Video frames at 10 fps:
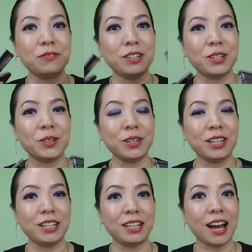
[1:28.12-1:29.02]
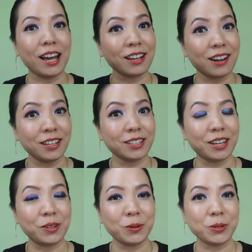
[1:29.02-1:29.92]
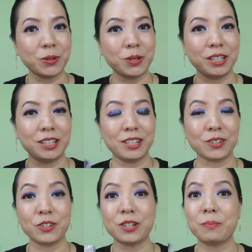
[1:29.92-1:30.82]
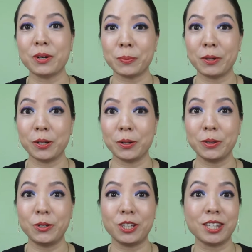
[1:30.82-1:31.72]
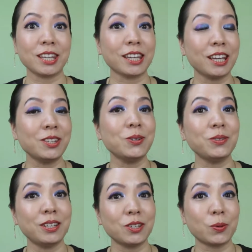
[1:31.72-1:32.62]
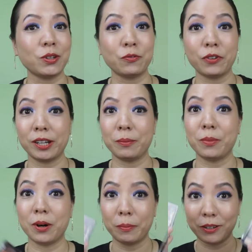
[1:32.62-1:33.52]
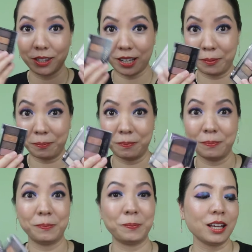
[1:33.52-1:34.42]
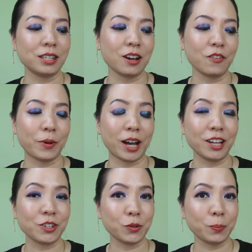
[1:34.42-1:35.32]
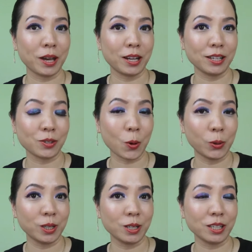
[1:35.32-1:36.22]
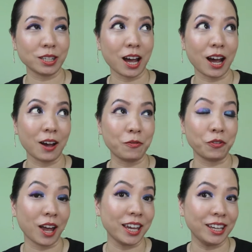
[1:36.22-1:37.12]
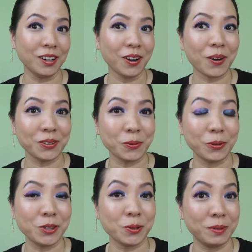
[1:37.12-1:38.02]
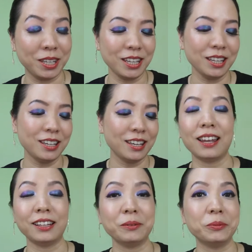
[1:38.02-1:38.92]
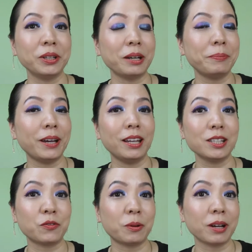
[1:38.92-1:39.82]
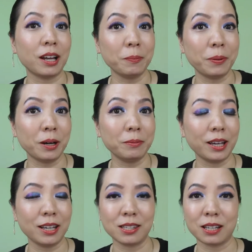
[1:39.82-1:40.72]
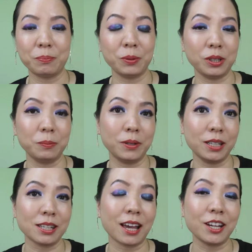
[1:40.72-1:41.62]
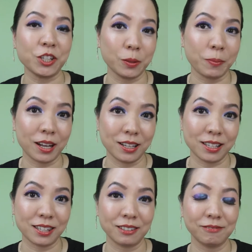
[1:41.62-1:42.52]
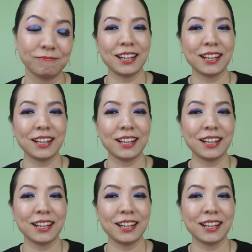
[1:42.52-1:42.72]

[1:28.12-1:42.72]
the video in the icard and also in the description box below just in case you dears want to find out more about them. And some of my eyeshadow palettes orders are flying on the way to me, like the Mulan palette from ColourPop and some beauty based eyeshadow palettes.